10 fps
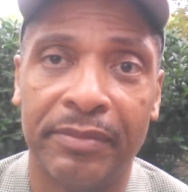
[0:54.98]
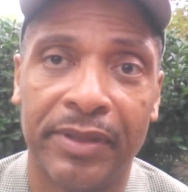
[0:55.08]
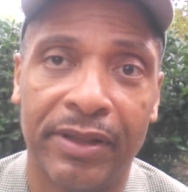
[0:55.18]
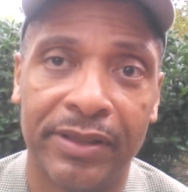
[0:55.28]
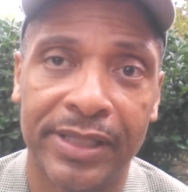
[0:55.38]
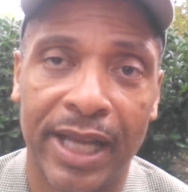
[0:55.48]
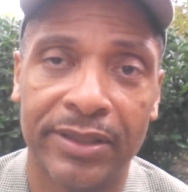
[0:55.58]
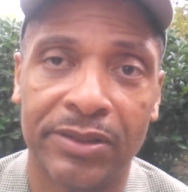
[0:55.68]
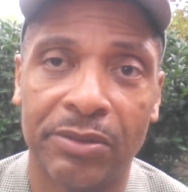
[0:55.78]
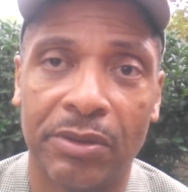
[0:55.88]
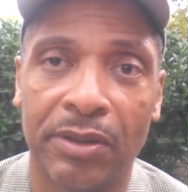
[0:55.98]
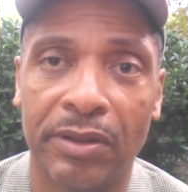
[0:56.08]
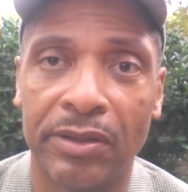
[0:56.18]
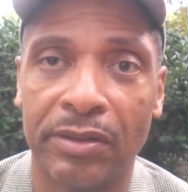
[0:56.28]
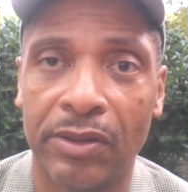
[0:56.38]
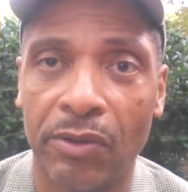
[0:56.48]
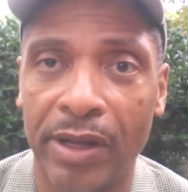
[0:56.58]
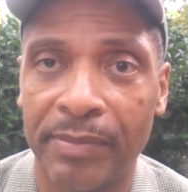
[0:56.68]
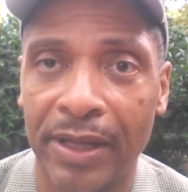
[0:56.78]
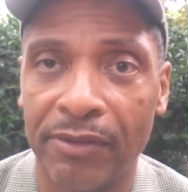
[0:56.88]
They're attached to a
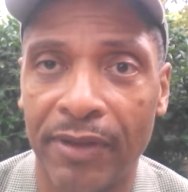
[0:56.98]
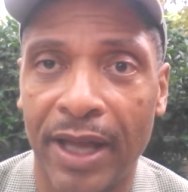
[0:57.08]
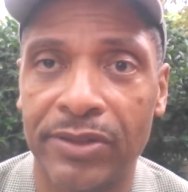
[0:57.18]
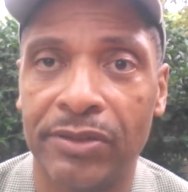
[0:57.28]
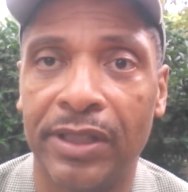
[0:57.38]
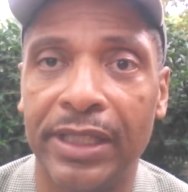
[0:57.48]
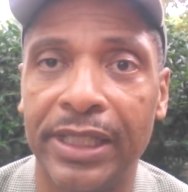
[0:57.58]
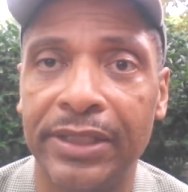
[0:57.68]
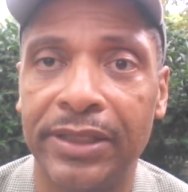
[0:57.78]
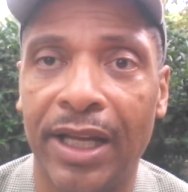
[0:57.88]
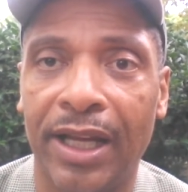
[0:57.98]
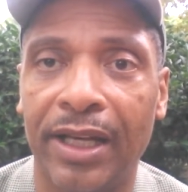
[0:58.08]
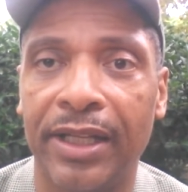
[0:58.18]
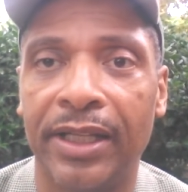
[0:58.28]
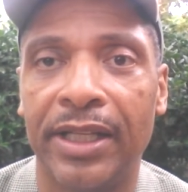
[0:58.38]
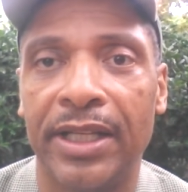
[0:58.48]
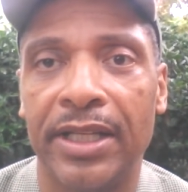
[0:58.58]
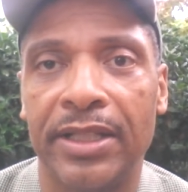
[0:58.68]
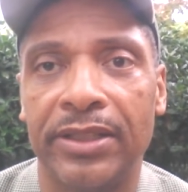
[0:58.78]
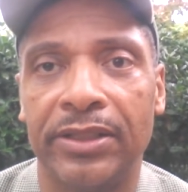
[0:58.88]
great manufacturer, Nissan.
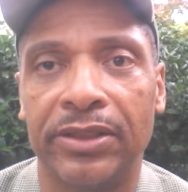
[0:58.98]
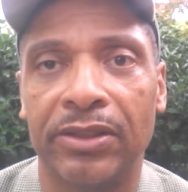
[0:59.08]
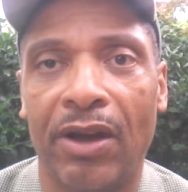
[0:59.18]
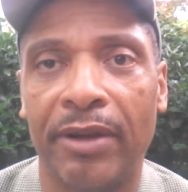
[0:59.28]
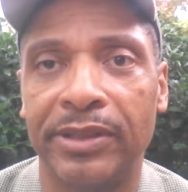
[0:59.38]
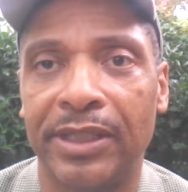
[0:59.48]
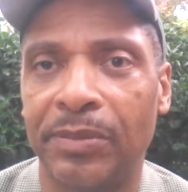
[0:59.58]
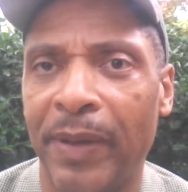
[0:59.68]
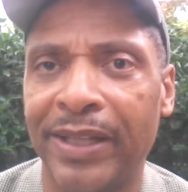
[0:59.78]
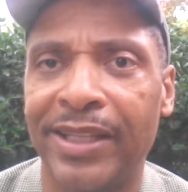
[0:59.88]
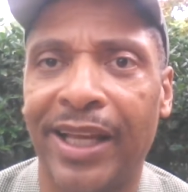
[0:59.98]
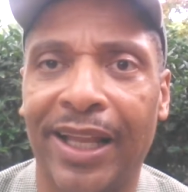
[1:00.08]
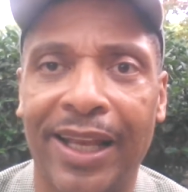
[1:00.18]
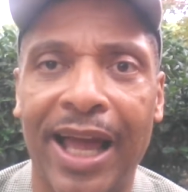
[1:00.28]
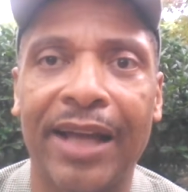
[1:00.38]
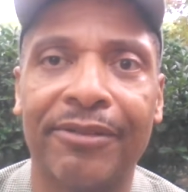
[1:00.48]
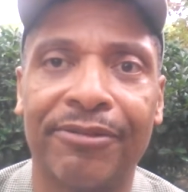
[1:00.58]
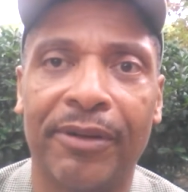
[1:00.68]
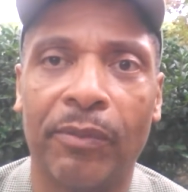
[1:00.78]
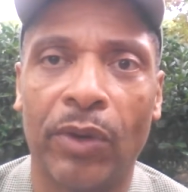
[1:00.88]
So I was expecting a lot
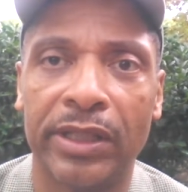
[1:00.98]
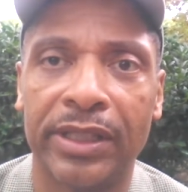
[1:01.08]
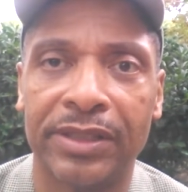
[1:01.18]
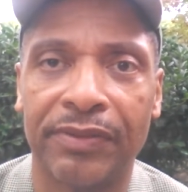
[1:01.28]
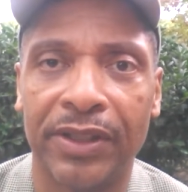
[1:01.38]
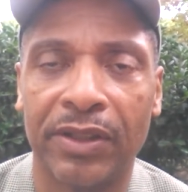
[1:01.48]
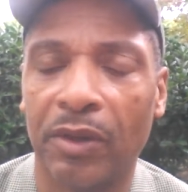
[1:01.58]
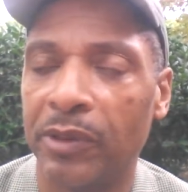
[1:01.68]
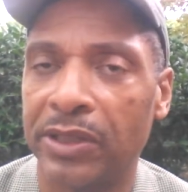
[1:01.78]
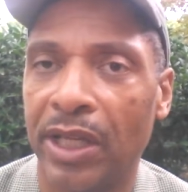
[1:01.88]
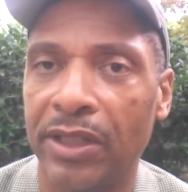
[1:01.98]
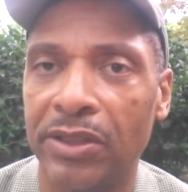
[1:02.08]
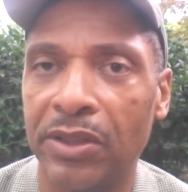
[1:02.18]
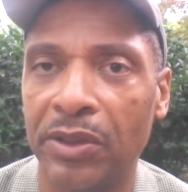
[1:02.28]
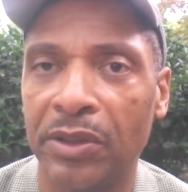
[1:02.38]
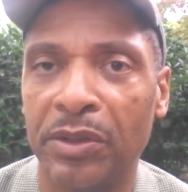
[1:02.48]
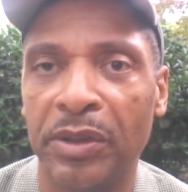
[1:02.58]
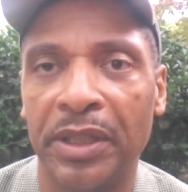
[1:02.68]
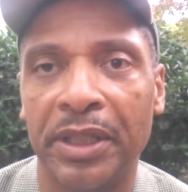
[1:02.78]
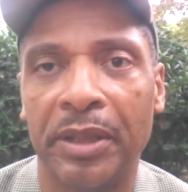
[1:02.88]
from what this vehicle was going to do,
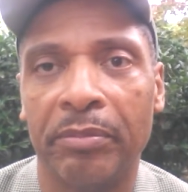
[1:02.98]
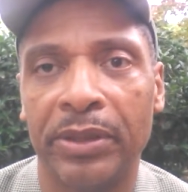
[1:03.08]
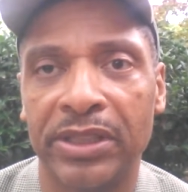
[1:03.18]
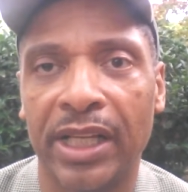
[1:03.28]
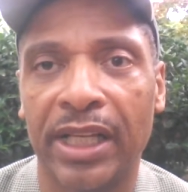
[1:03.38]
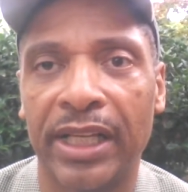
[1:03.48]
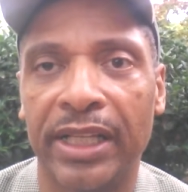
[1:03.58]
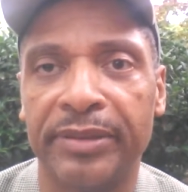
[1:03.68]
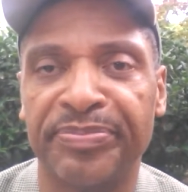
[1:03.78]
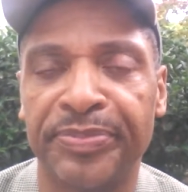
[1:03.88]
particularly